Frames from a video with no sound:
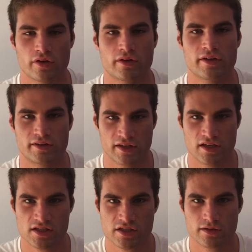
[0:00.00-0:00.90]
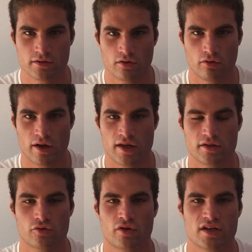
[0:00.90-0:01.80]
It is, alright.
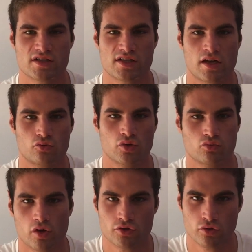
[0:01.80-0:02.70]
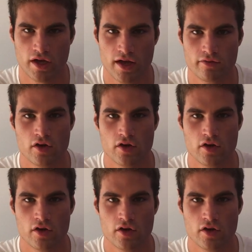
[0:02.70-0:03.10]
You can start with what you have,